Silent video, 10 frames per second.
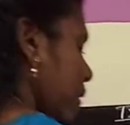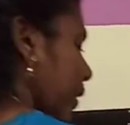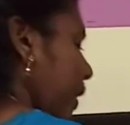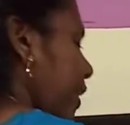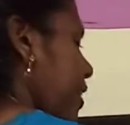
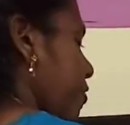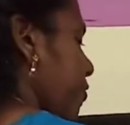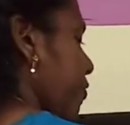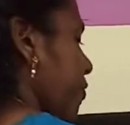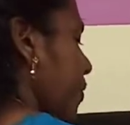A
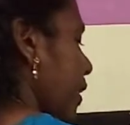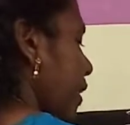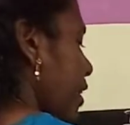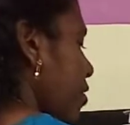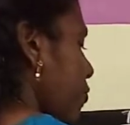
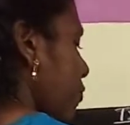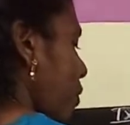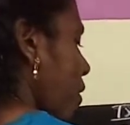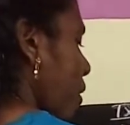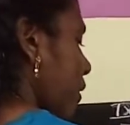leaf
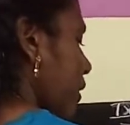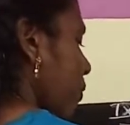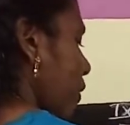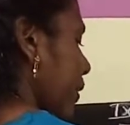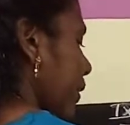fall on
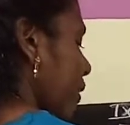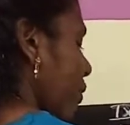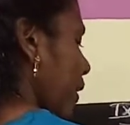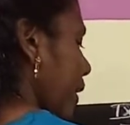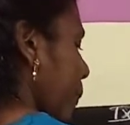the water.
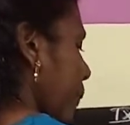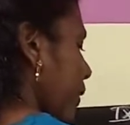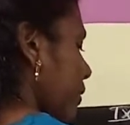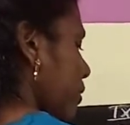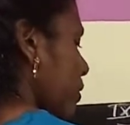What
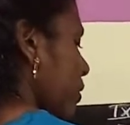happened?